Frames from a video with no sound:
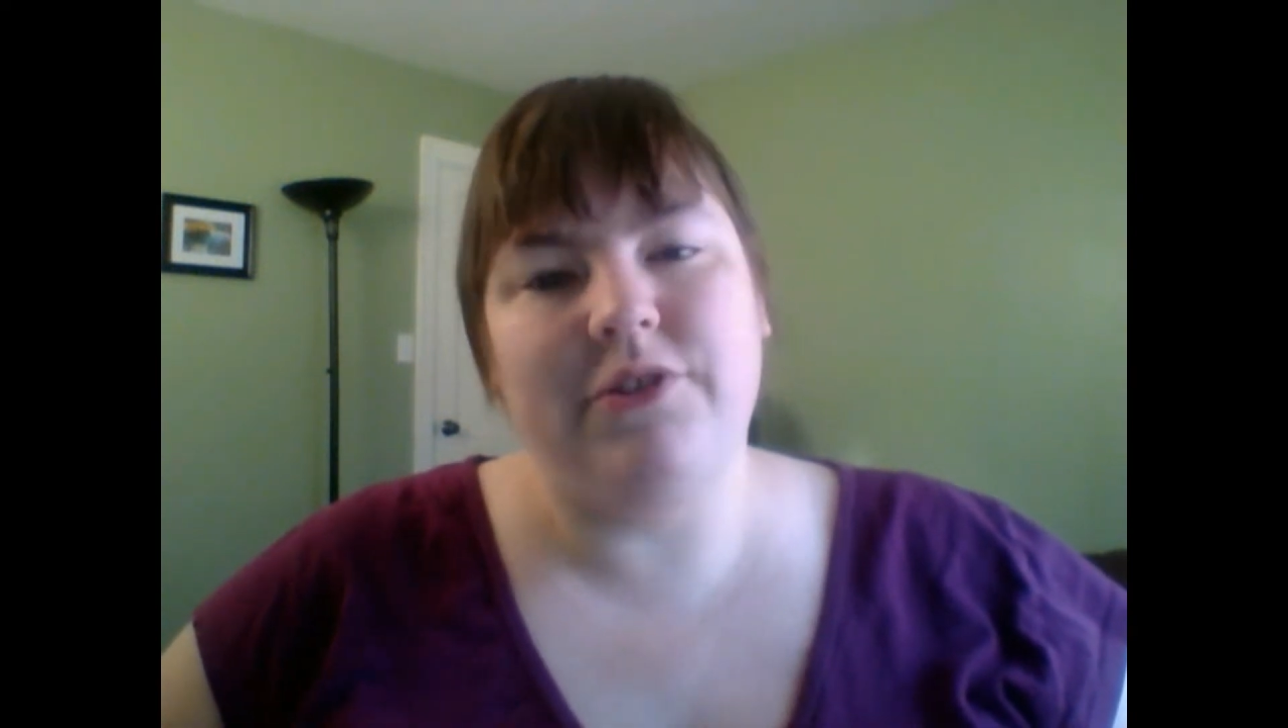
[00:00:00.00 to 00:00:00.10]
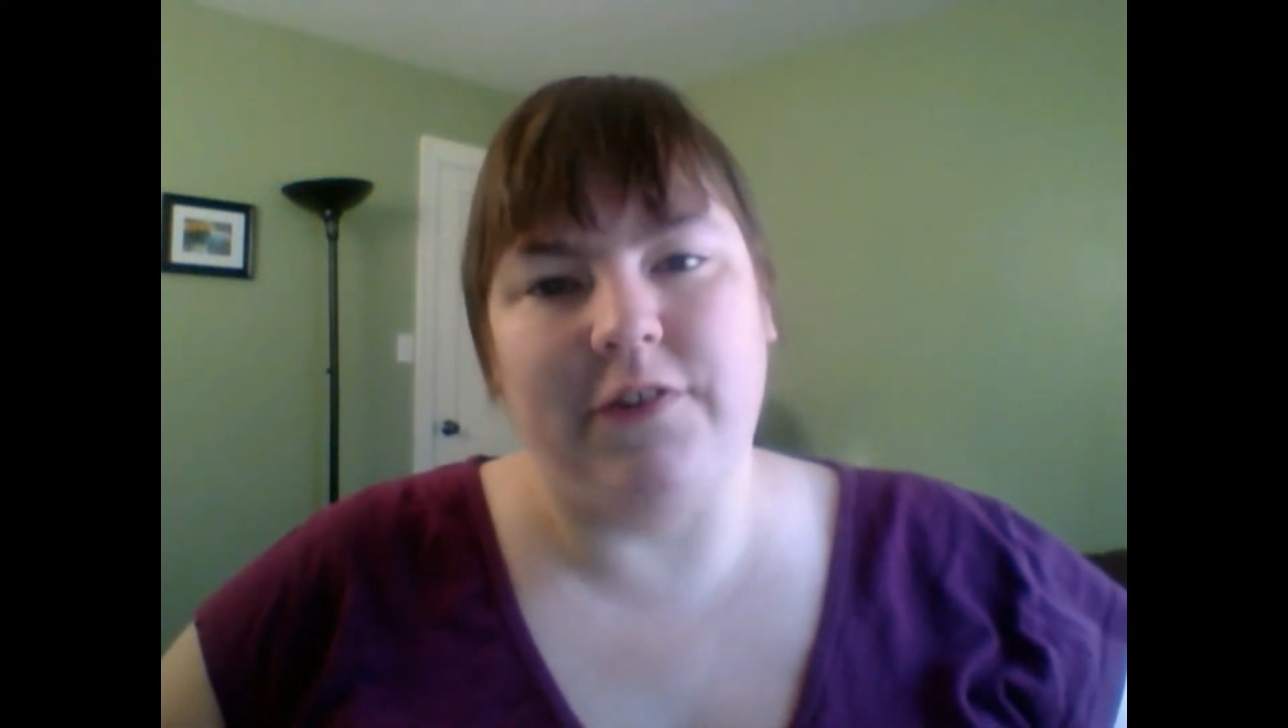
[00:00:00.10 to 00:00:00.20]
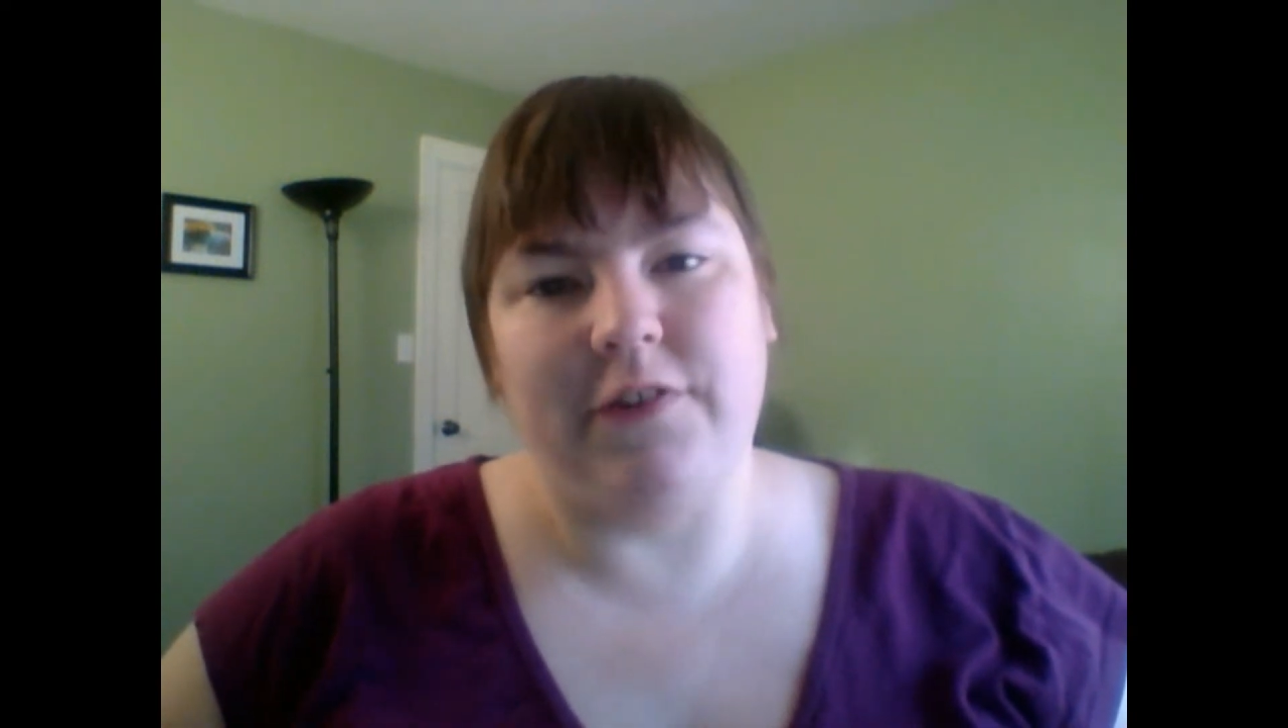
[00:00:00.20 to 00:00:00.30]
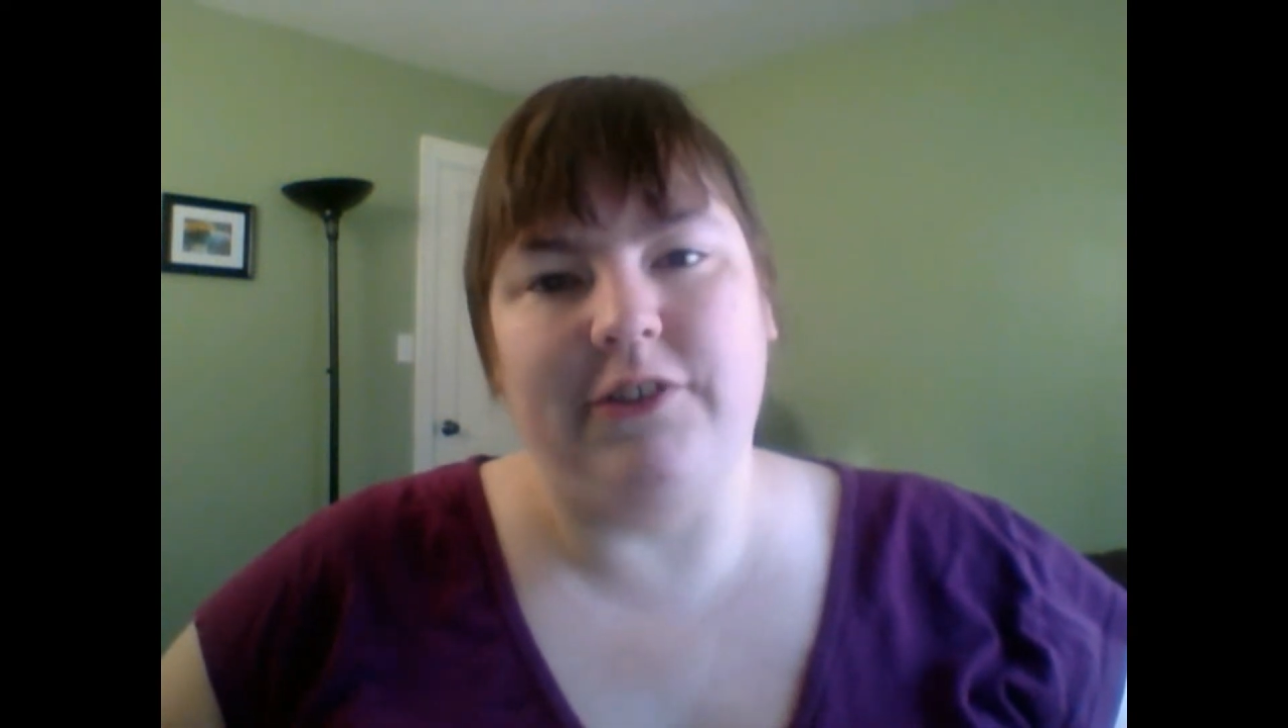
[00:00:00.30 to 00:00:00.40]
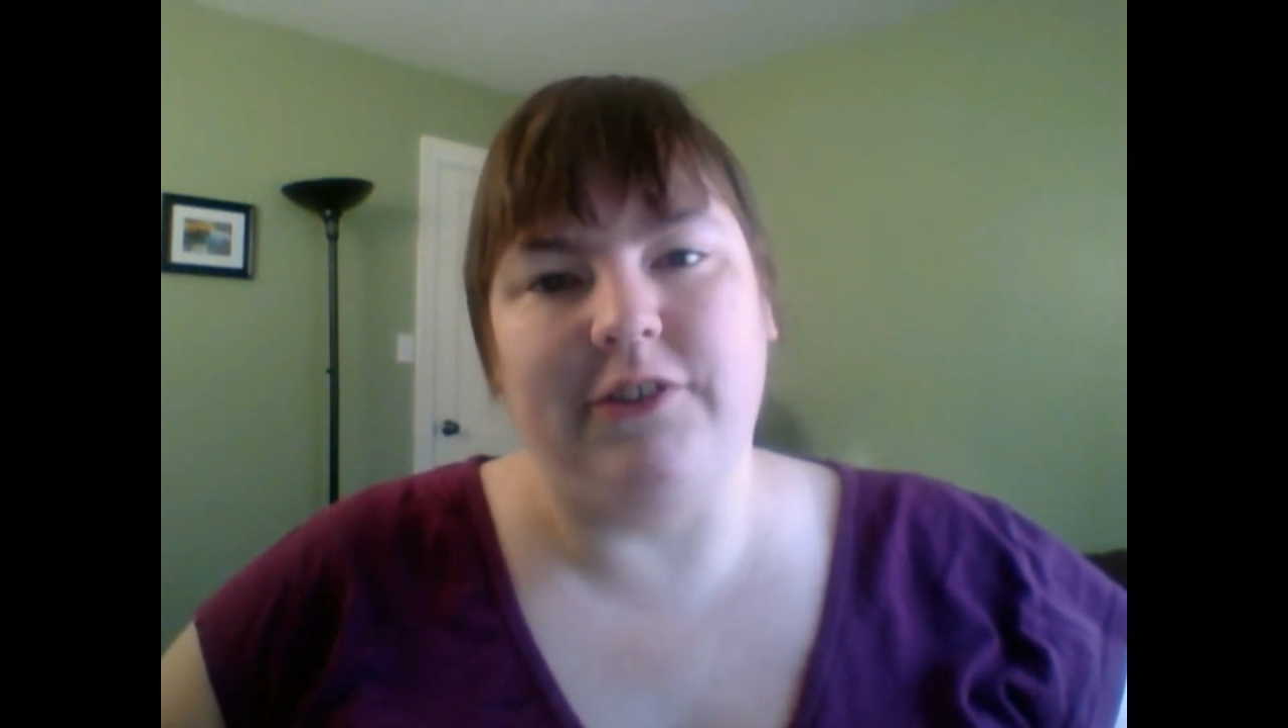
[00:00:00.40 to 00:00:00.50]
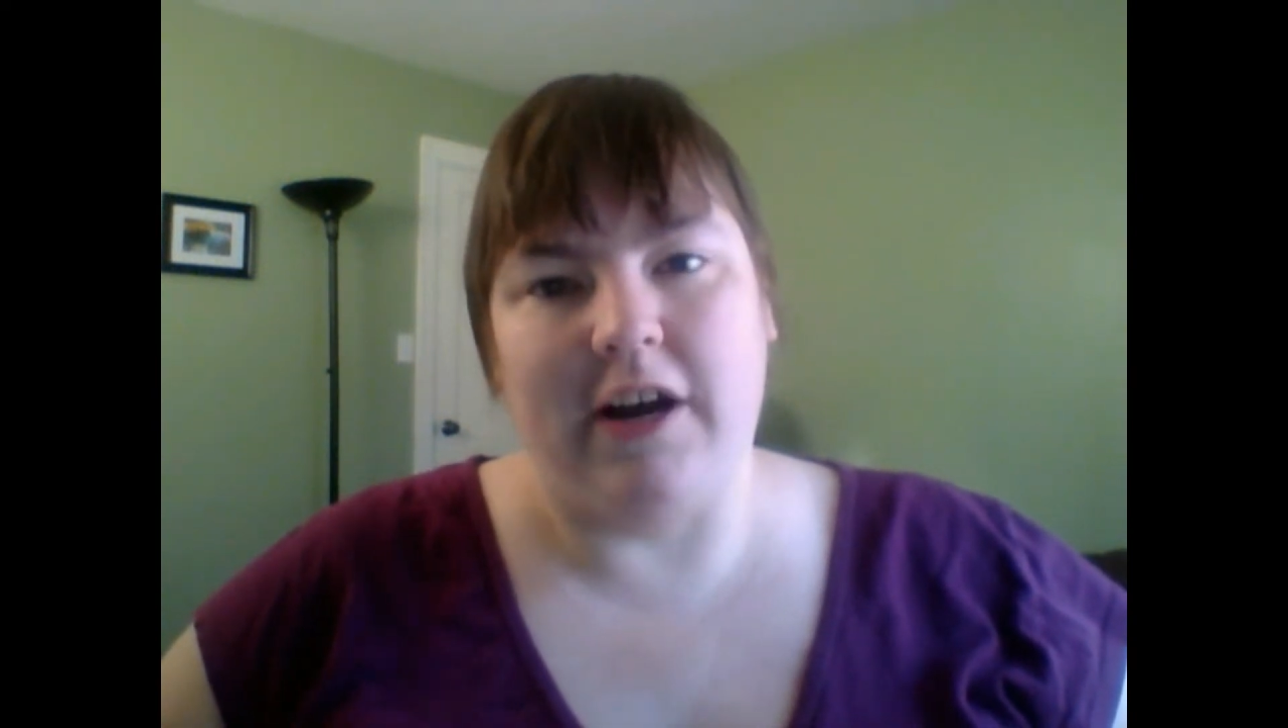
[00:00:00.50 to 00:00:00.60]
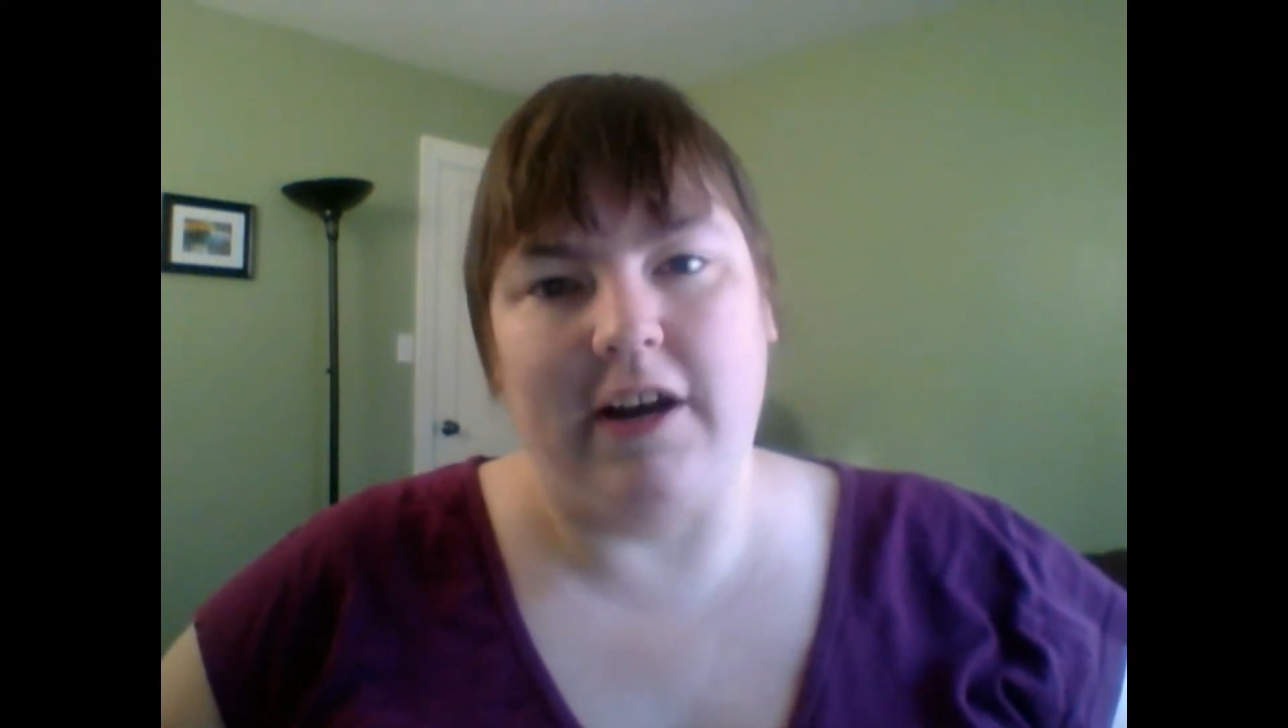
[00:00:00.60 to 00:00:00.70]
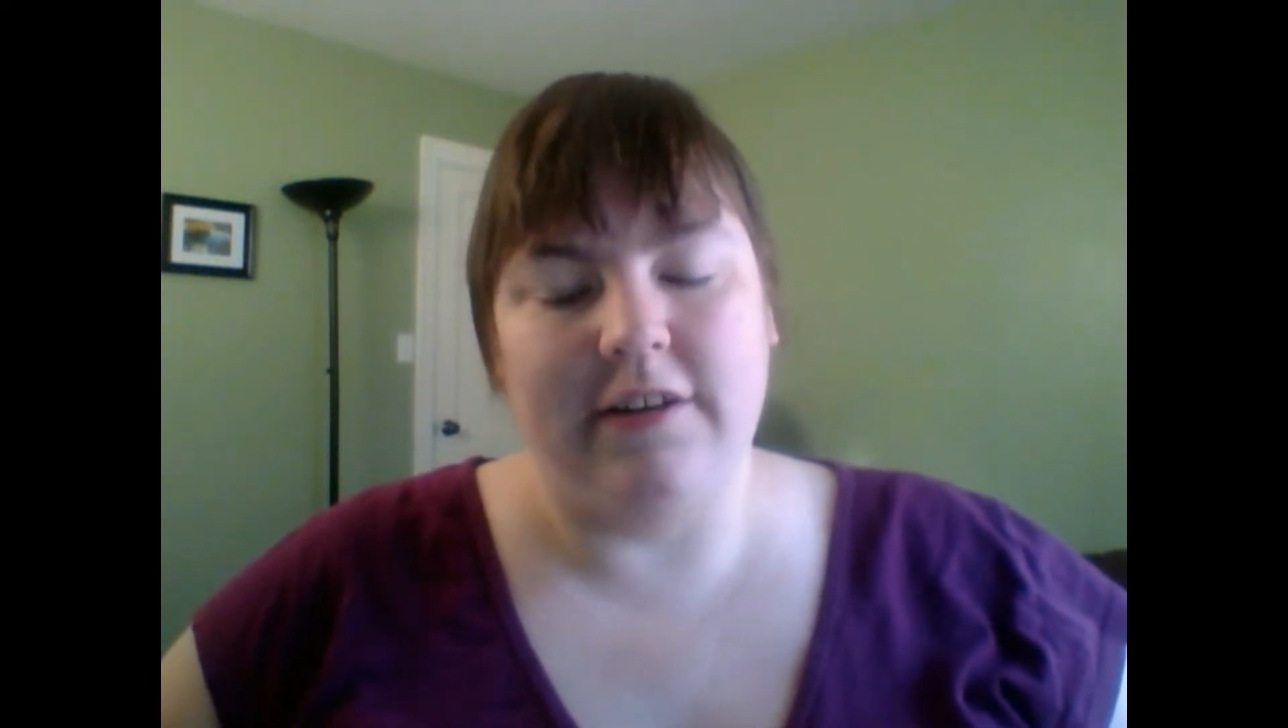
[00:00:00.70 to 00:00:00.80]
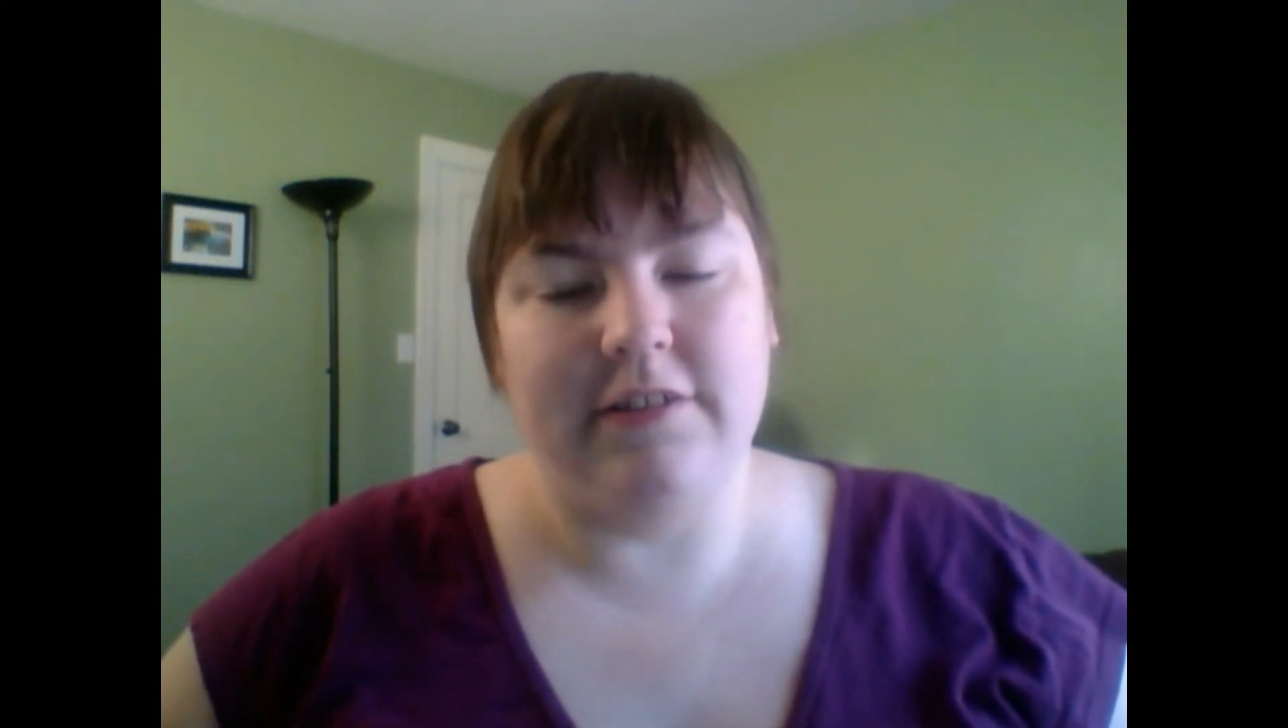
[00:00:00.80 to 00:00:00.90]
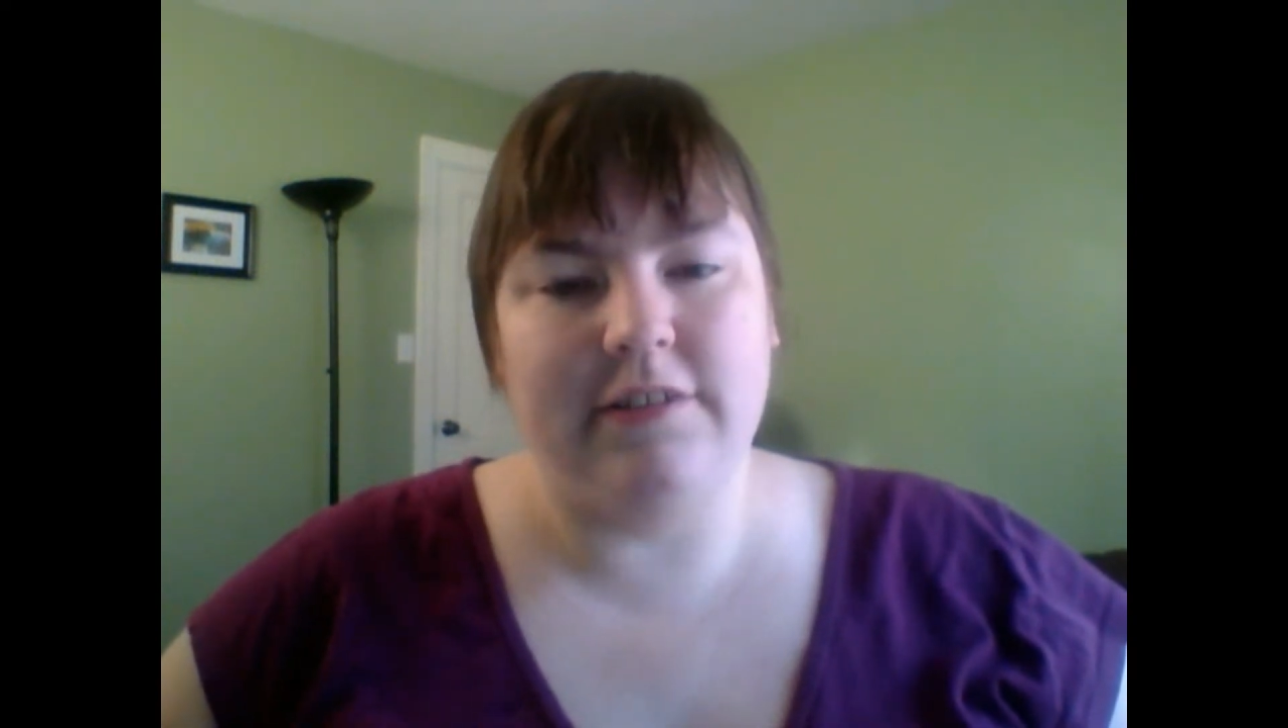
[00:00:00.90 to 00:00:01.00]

your first car?